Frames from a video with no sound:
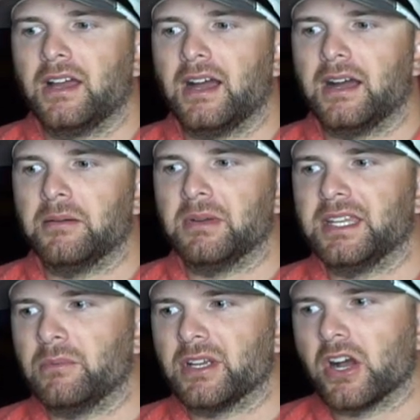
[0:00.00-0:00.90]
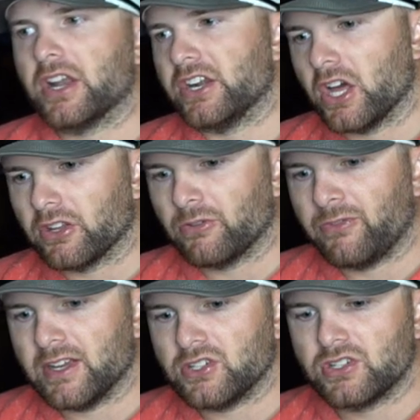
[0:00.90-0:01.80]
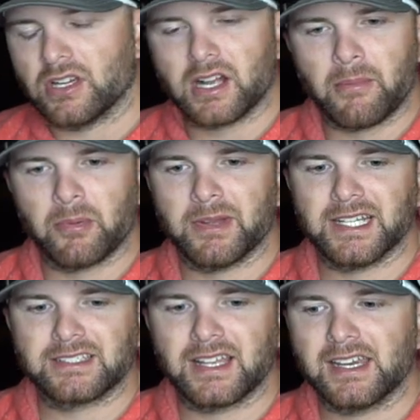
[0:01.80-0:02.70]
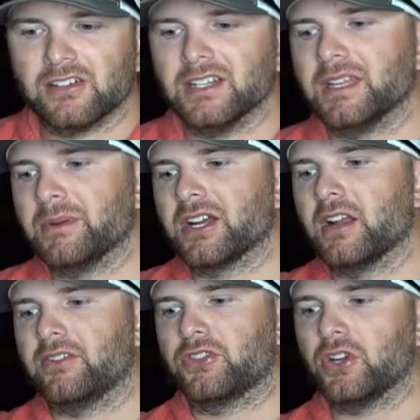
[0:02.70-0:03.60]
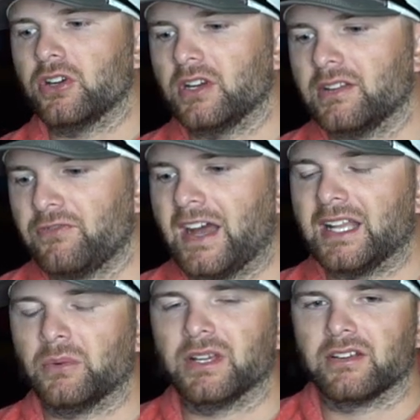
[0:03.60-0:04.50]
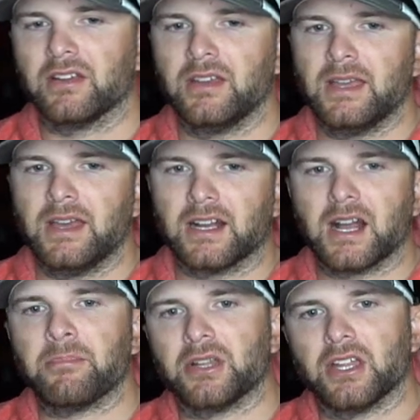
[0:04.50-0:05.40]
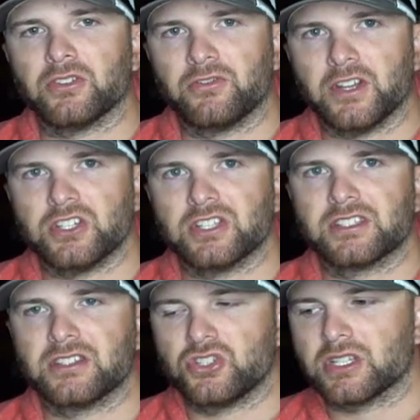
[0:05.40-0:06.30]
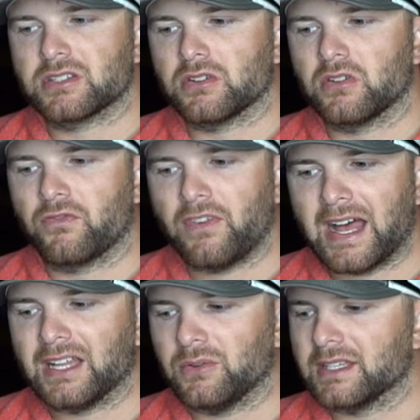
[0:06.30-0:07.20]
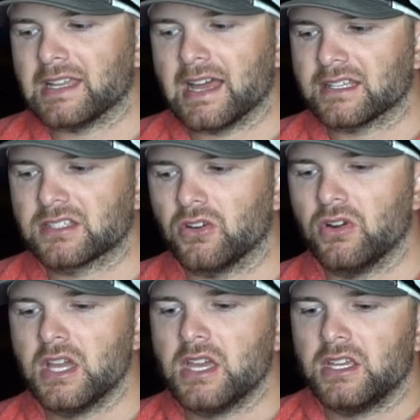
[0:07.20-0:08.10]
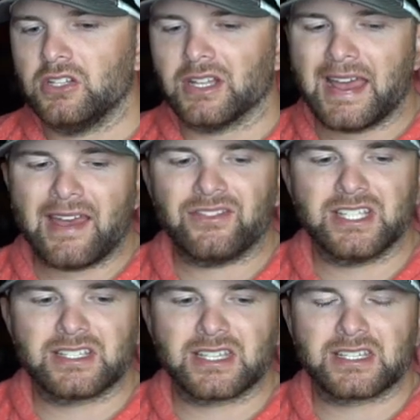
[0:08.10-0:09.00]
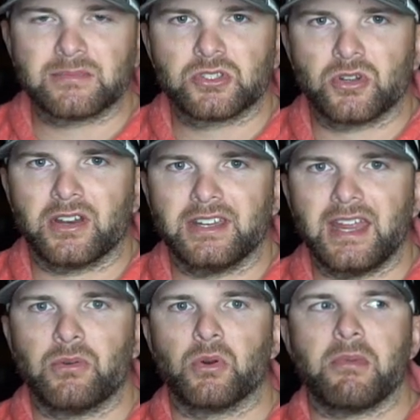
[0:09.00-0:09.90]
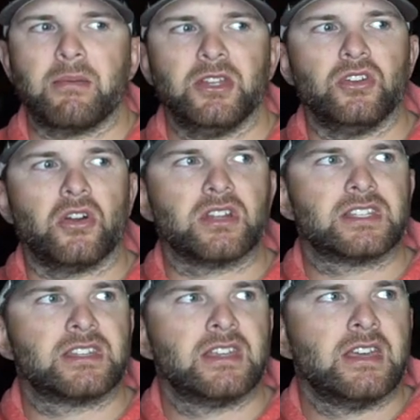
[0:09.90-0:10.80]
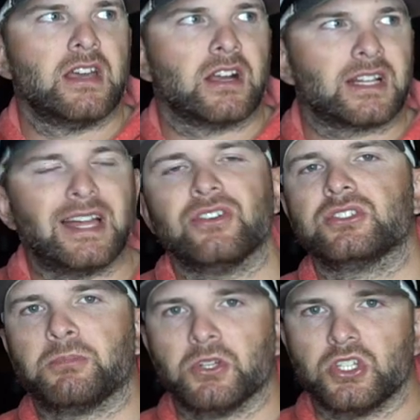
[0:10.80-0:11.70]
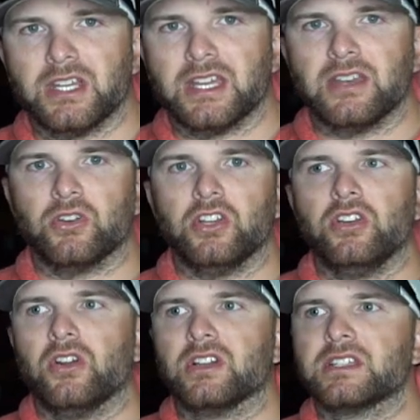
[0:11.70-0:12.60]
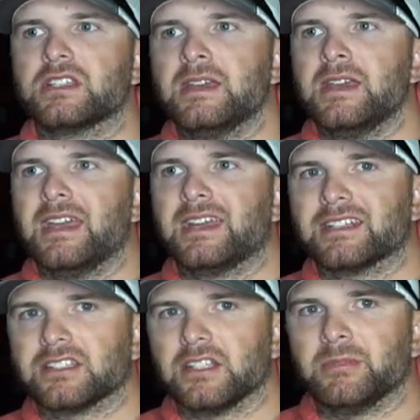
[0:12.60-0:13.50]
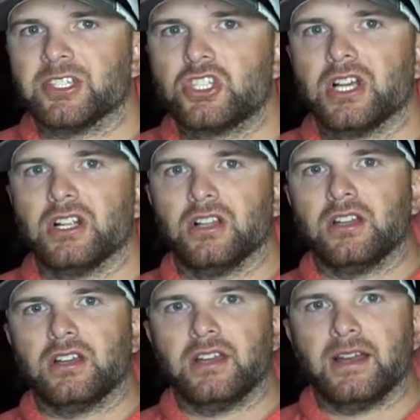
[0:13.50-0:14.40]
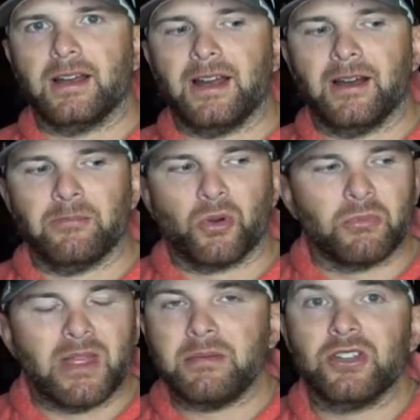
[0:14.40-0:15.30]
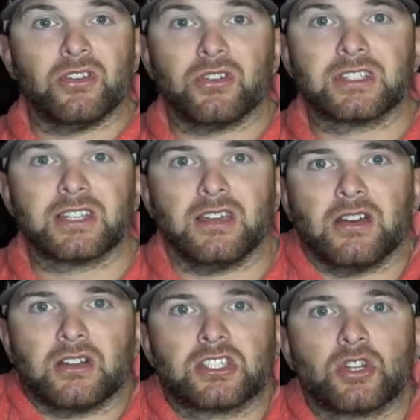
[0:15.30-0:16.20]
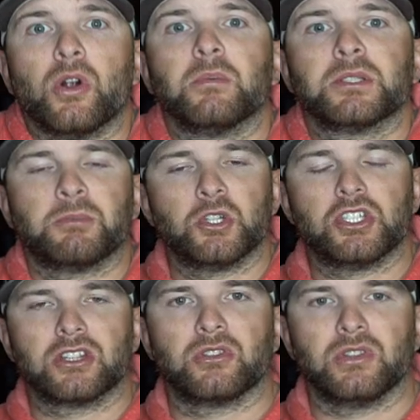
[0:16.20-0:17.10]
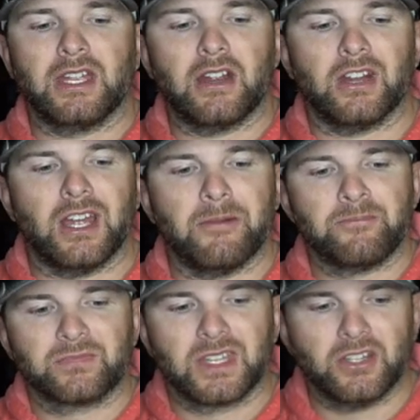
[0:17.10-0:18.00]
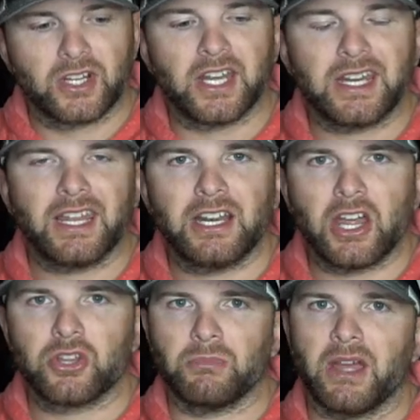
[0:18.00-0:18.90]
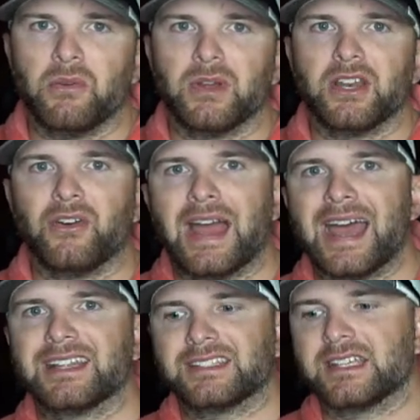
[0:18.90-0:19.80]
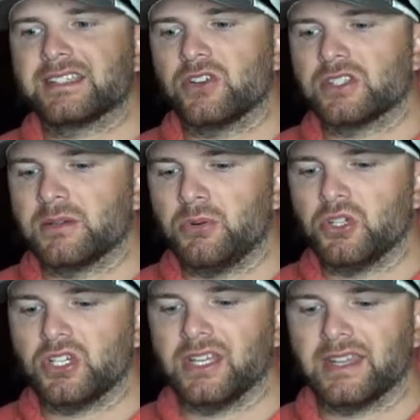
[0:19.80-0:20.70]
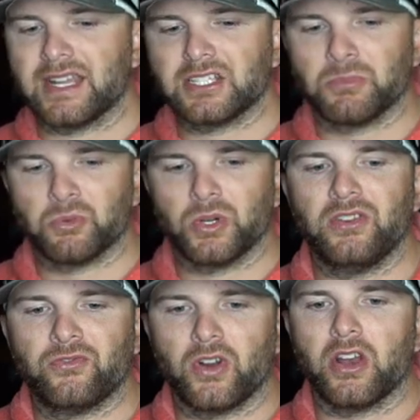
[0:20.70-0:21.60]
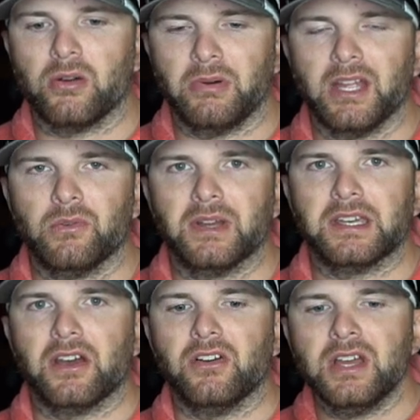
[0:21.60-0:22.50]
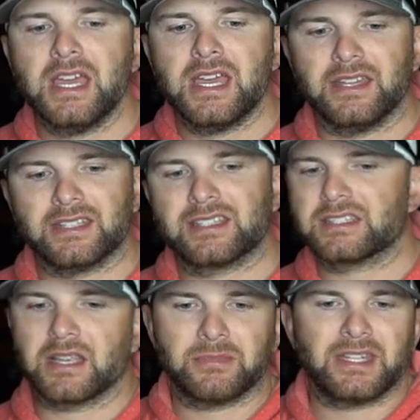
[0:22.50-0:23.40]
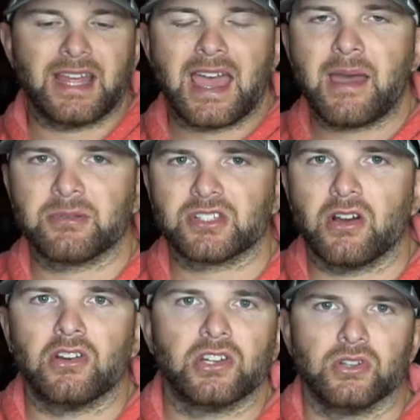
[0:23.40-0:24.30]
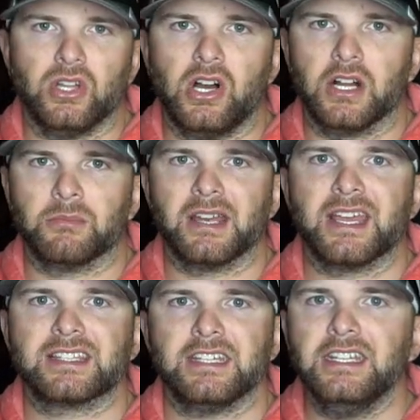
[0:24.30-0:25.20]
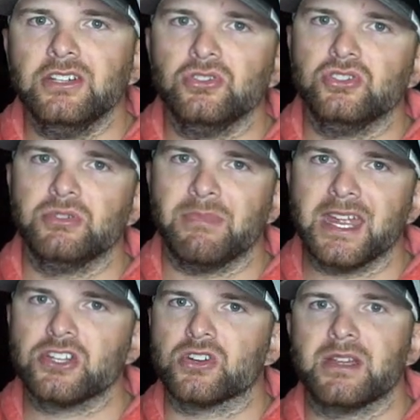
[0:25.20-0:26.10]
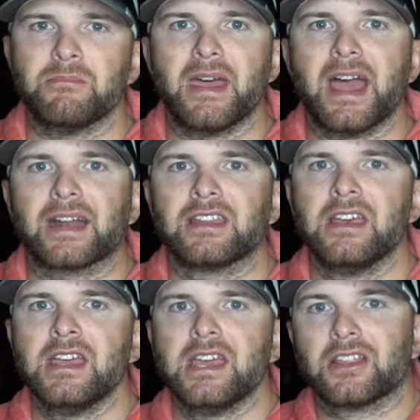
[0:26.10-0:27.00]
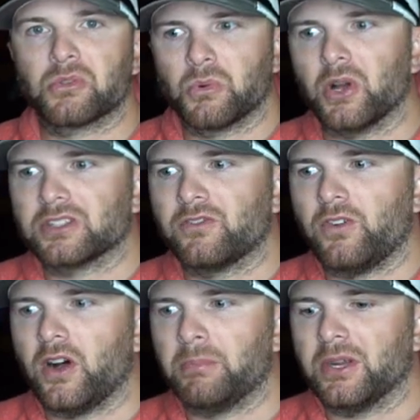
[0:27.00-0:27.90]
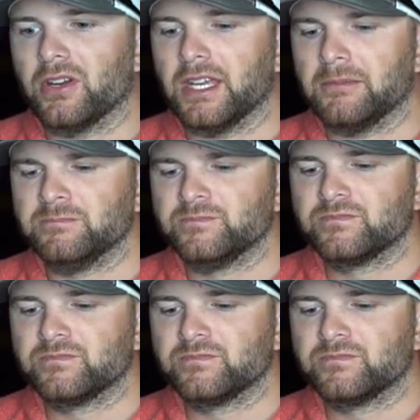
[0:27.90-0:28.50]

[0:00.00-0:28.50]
And then we caught another fish a couple minutes later, and then we caught a third and following a couple other fishes just following that. So you'll have these systems throughout a day where maybe you notice clouds pushing in, or you notice it gets a little bit chill, or maybe you notice a storm's pushing through the area. You're going to get another bite window as that starts to push in. That's your prefrontal bite window. And this is something that happens all year long, but it has a huge major impact throughout the fall period.